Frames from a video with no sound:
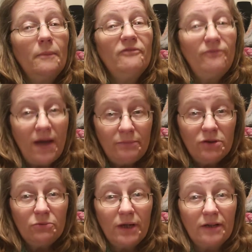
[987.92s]

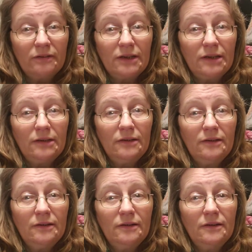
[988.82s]
February
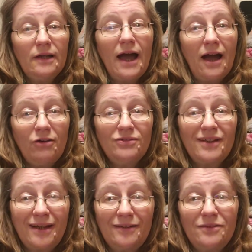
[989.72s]

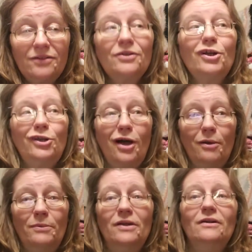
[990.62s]
Outlander
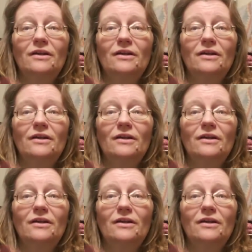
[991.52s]
Club